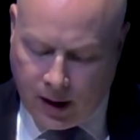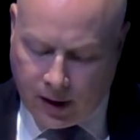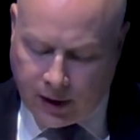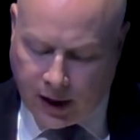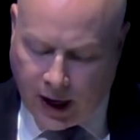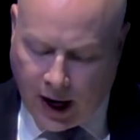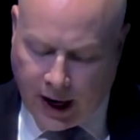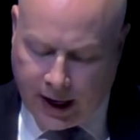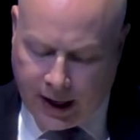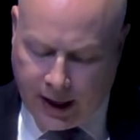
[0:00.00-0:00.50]

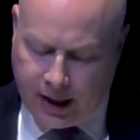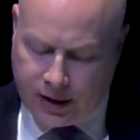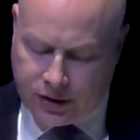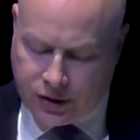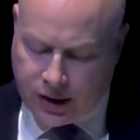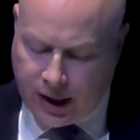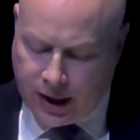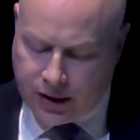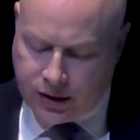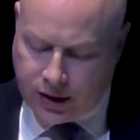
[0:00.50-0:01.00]
The
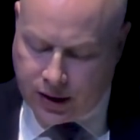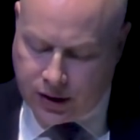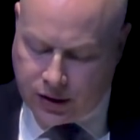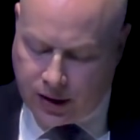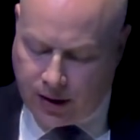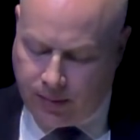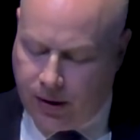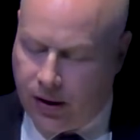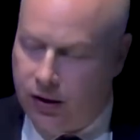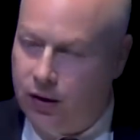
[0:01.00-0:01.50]
INSS
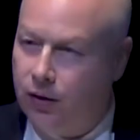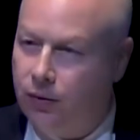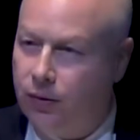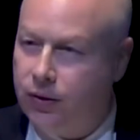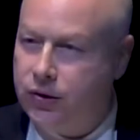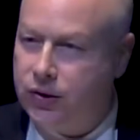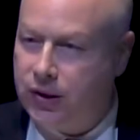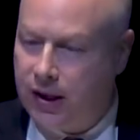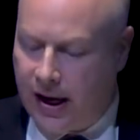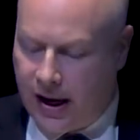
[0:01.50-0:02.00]
exhibit you
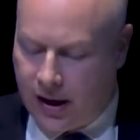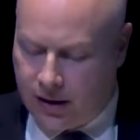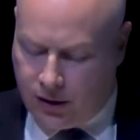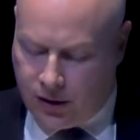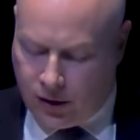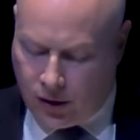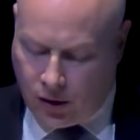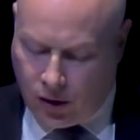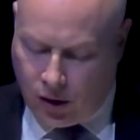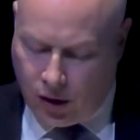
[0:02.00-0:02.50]
will see out
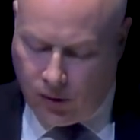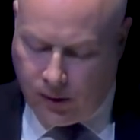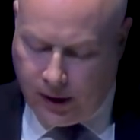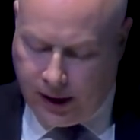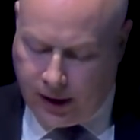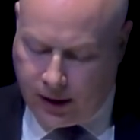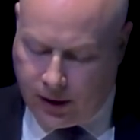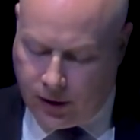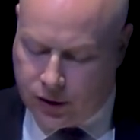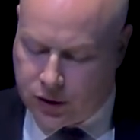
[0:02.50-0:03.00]
in the
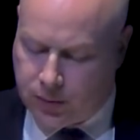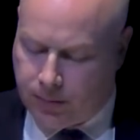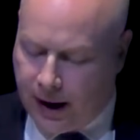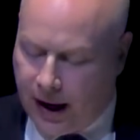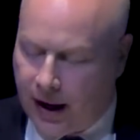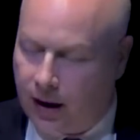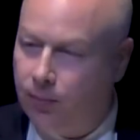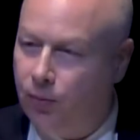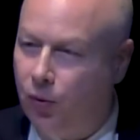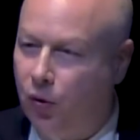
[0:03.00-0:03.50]
hallway goes
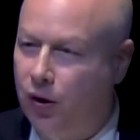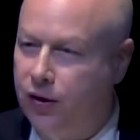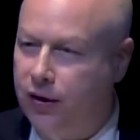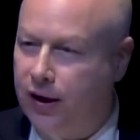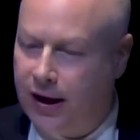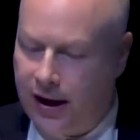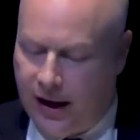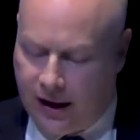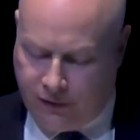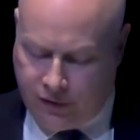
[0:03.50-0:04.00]
back more
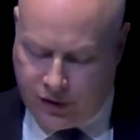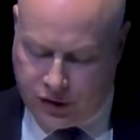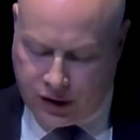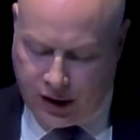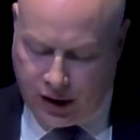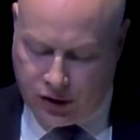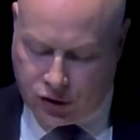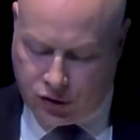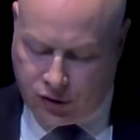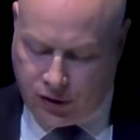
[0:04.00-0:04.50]
than half a
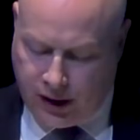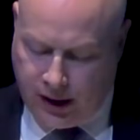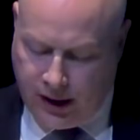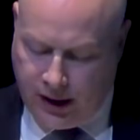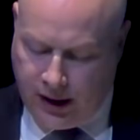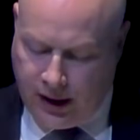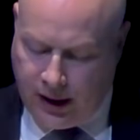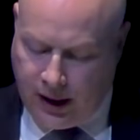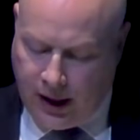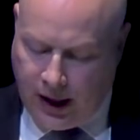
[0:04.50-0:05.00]
century,
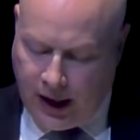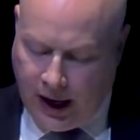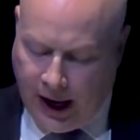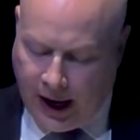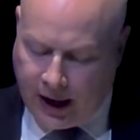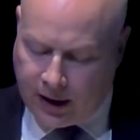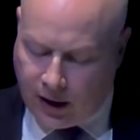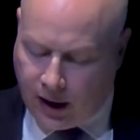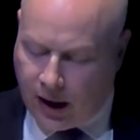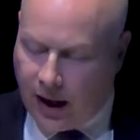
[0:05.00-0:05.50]

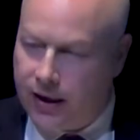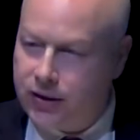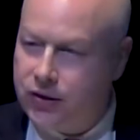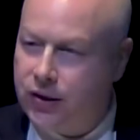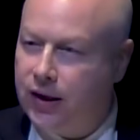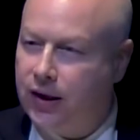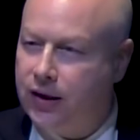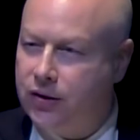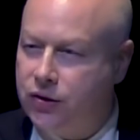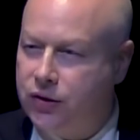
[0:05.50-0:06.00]

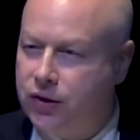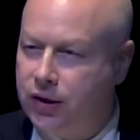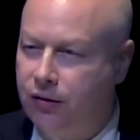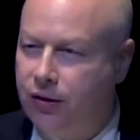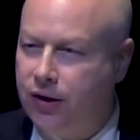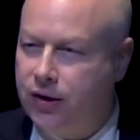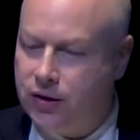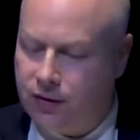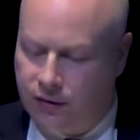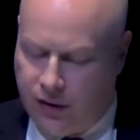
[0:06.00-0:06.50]
analyzing a
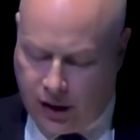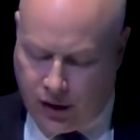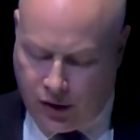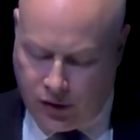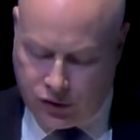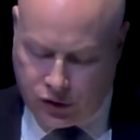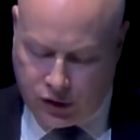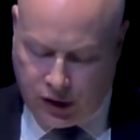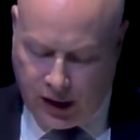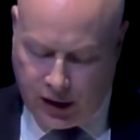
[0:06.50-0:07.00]
series of
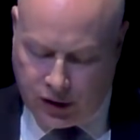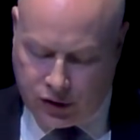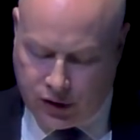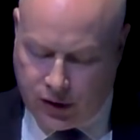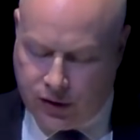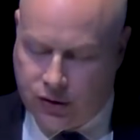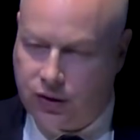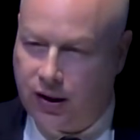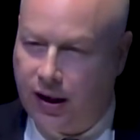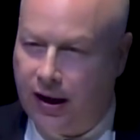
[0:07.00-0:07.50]

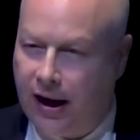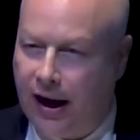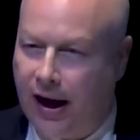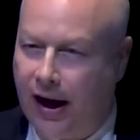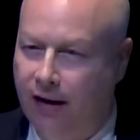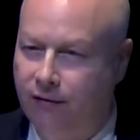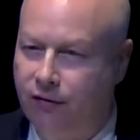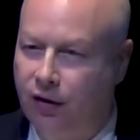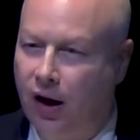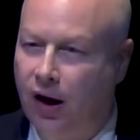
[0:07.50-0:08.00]
negotiations that
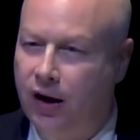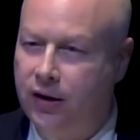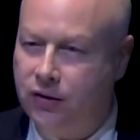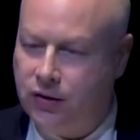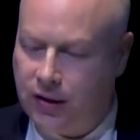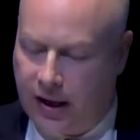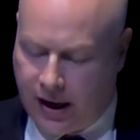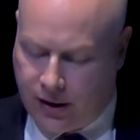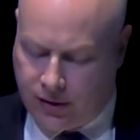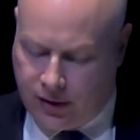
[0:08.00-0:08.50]
have
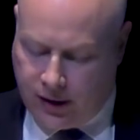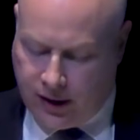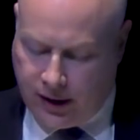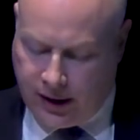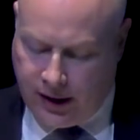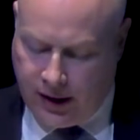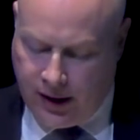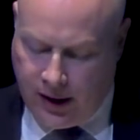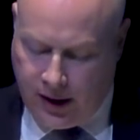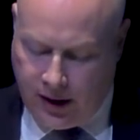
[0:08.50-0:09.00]

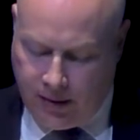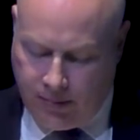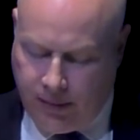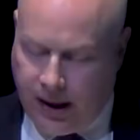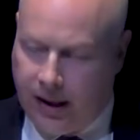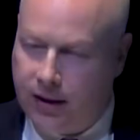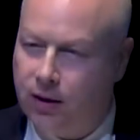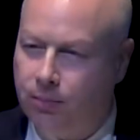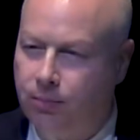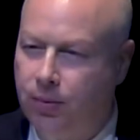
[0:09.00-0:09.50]
undoubtedly
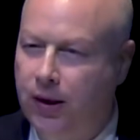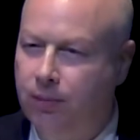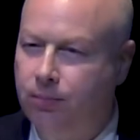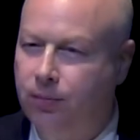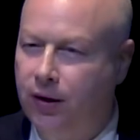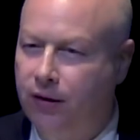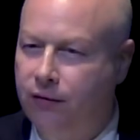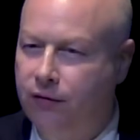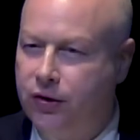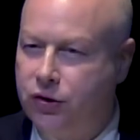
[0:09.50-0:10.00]
made the
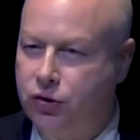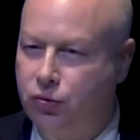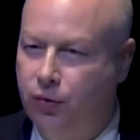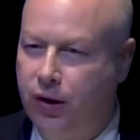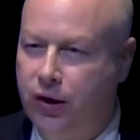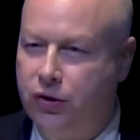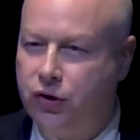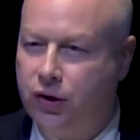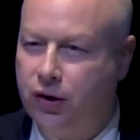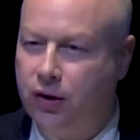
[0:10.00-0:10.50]
people of this
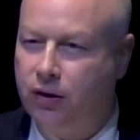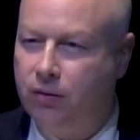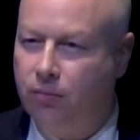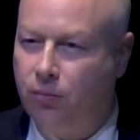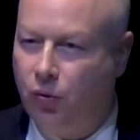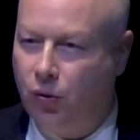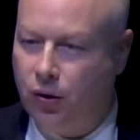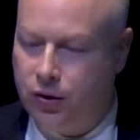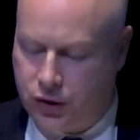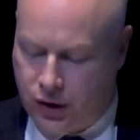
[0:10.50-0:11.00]
region
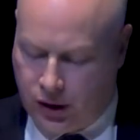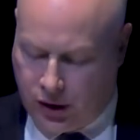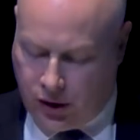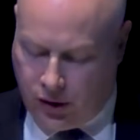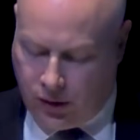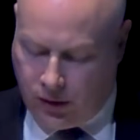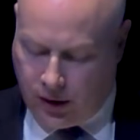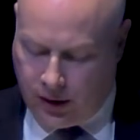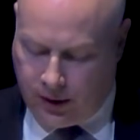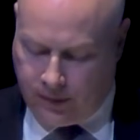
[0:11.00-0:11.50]
more
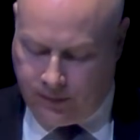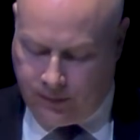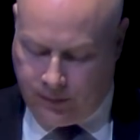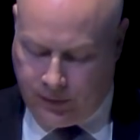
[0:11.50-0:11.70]
secure.